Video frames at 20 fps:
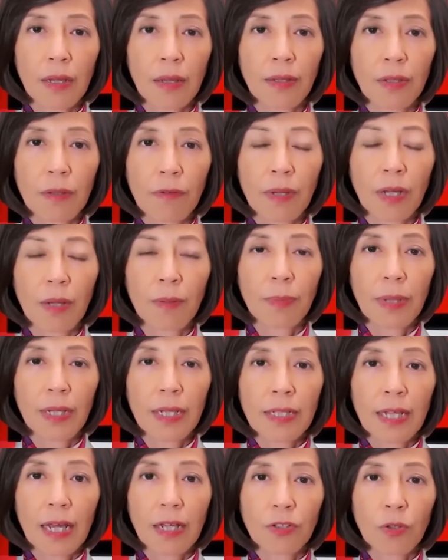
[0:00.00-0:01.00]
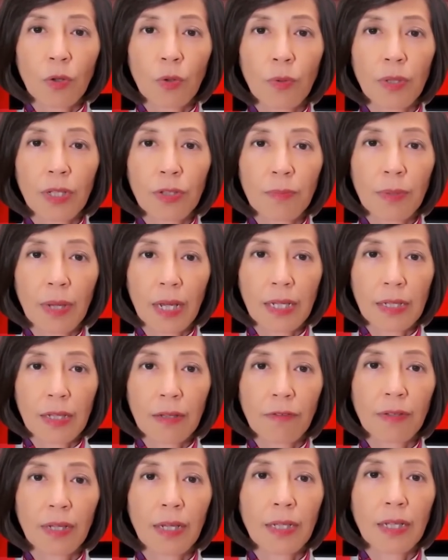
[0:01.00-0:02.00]
The Philippines has always played the
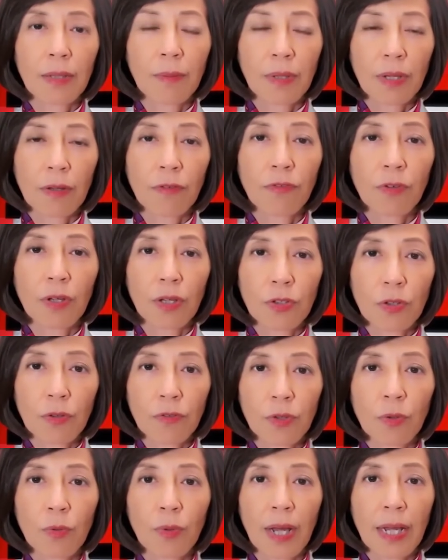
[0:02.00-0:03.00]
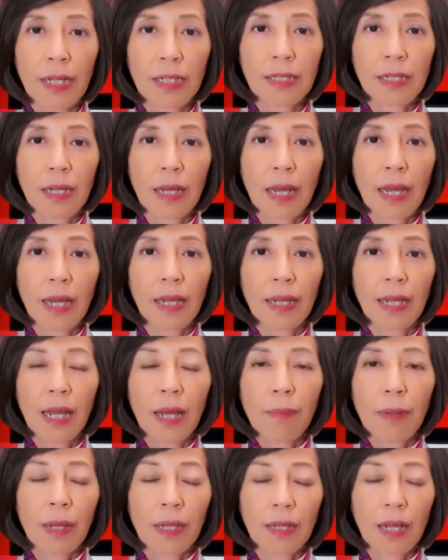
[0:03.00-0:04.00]
victim in front of the West,
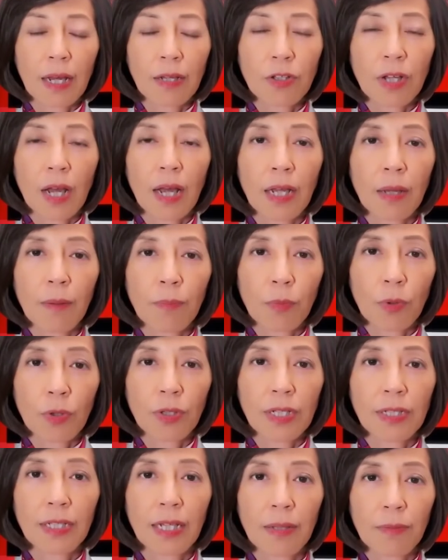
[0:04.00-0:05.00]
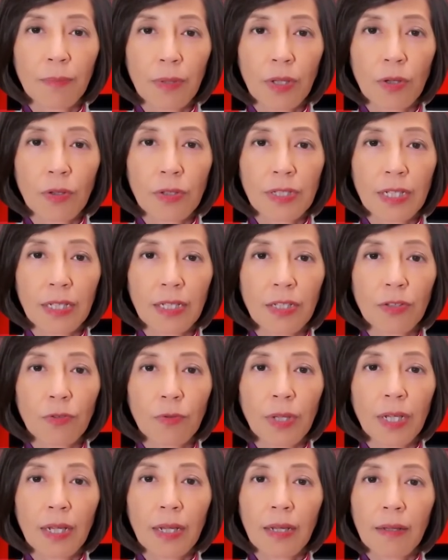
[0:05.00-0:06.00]
claiming that China bullies it because it is
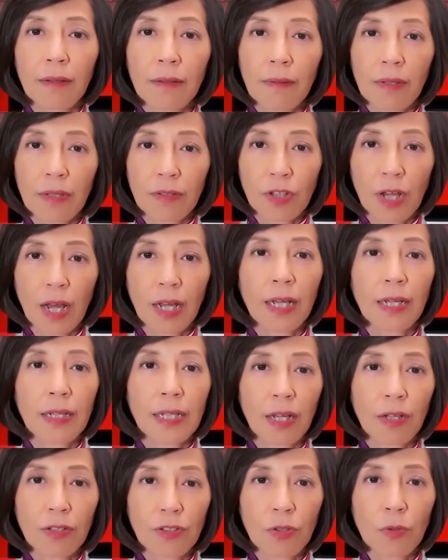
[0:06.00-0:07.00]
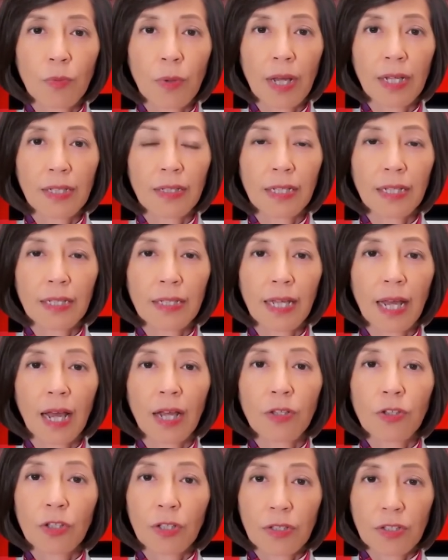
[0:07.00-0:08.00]
weak. China tells the West its
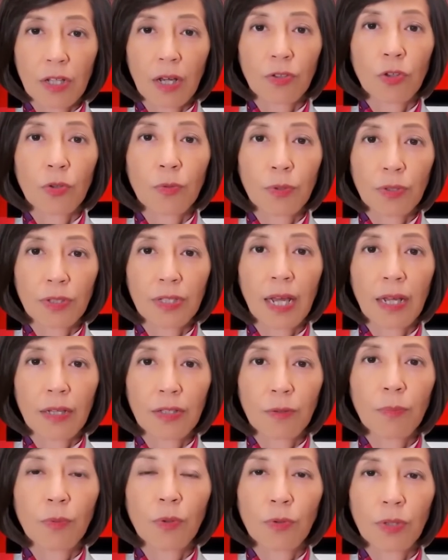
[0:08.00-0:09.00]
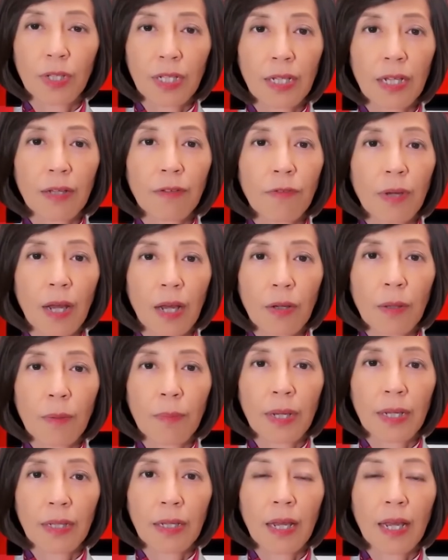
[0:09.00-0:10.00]
actions are to protect the marine
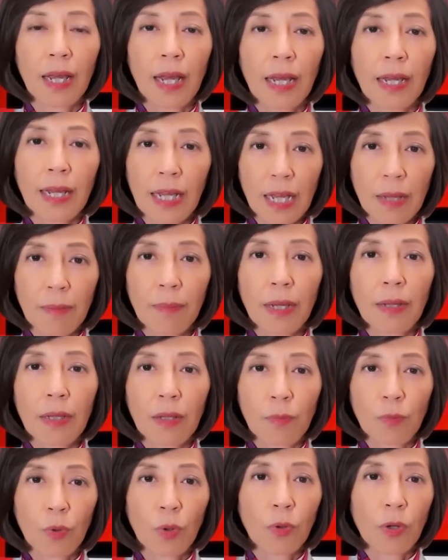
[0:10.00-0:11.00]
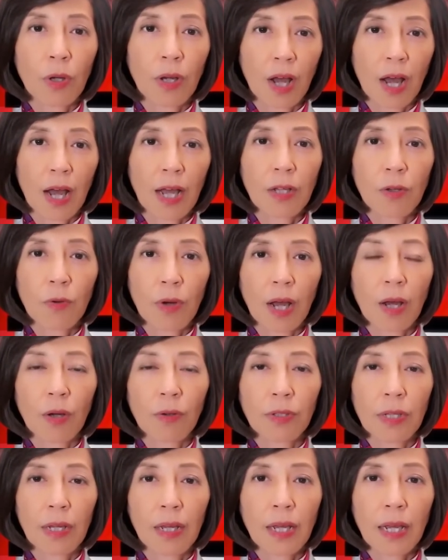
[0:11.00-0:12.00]
environment, claiming the moral high
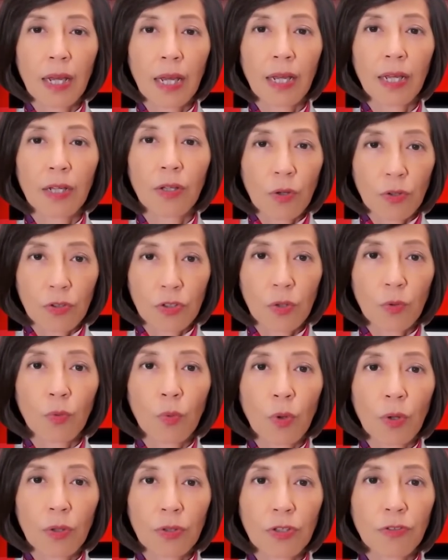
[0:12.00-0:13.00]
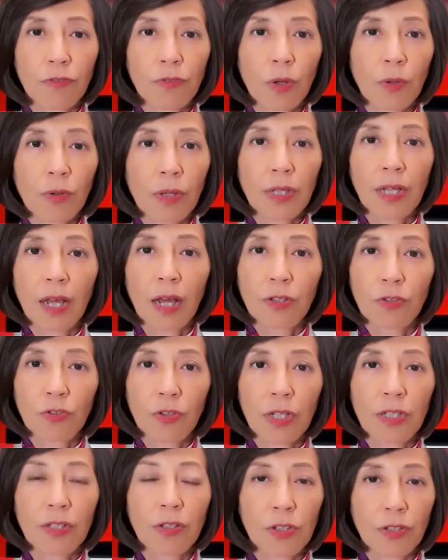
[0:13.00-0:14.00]
ground. It also warns foreign
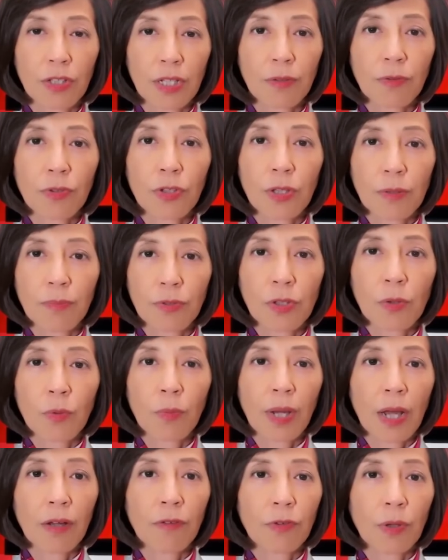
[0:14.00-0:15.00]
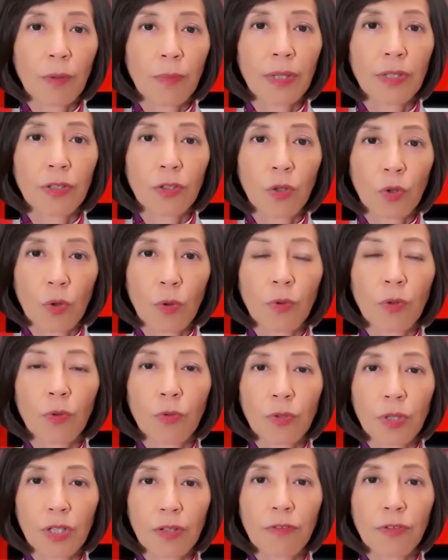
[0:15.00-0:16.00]
countries to keep ships away from its coral
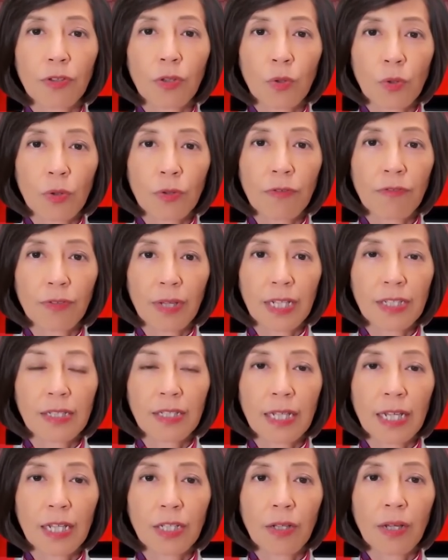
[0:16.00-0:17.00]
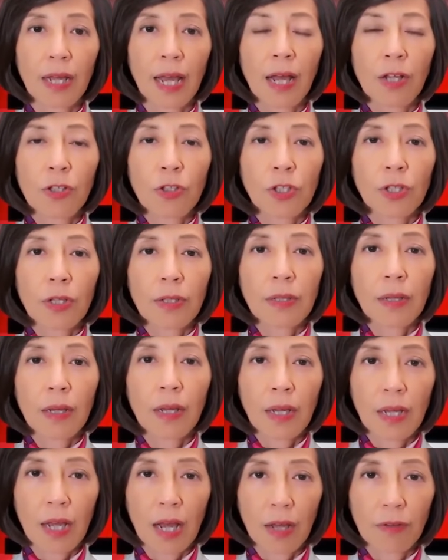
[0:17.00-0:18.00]
reefs or face legal action.
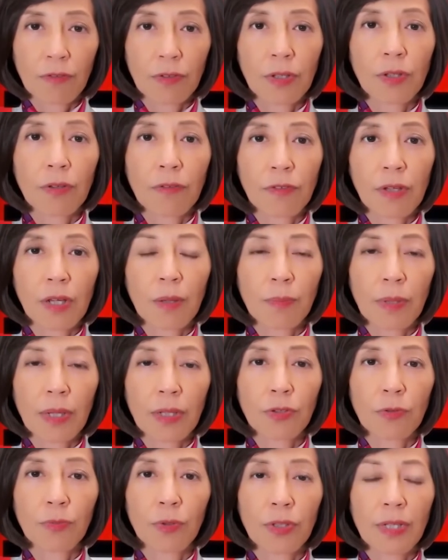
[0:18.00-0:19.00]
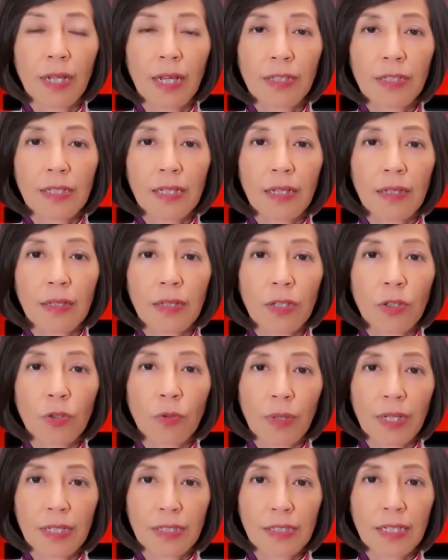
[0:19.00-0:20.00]
After the Philippines protested, the
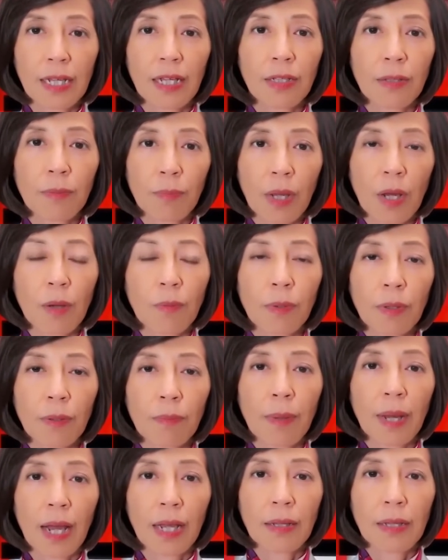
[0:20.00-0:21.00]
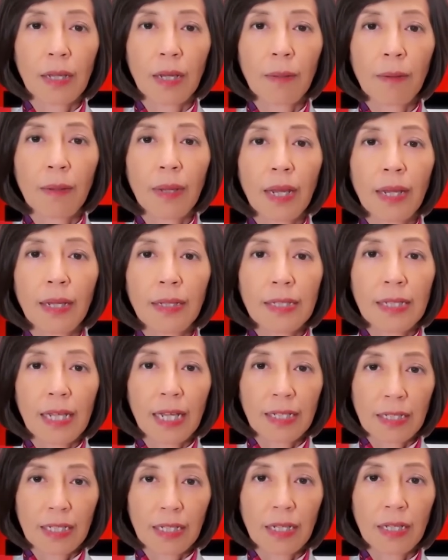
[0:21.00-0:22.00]
US State Department backed them,
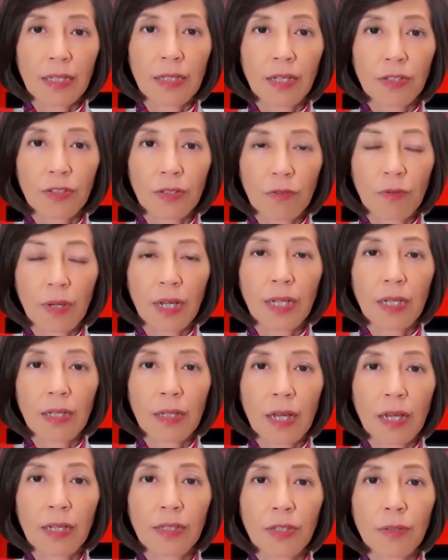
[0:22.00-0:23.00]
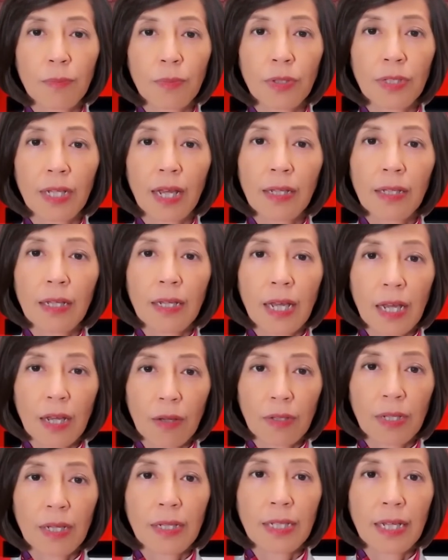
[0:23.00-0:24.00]
stating it doesn't recognize the protected
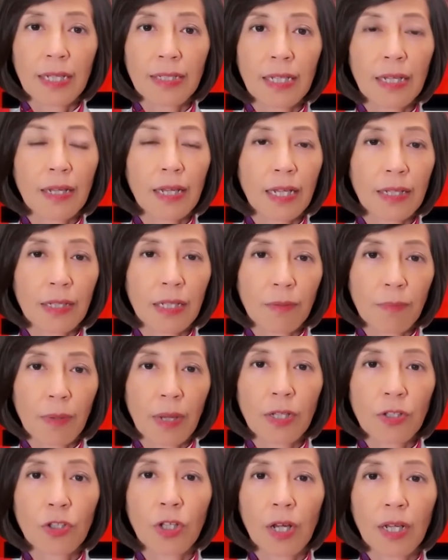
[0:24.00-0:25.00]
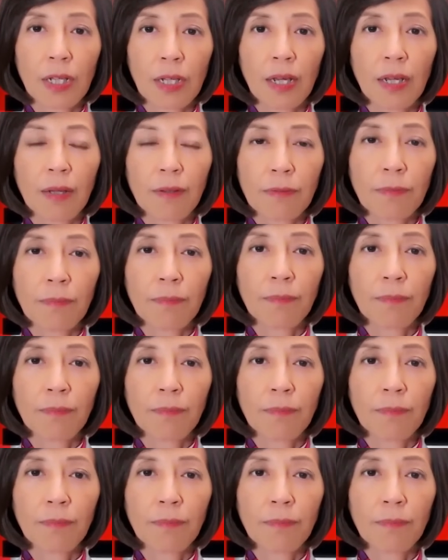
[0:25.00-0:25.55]
area designated by China.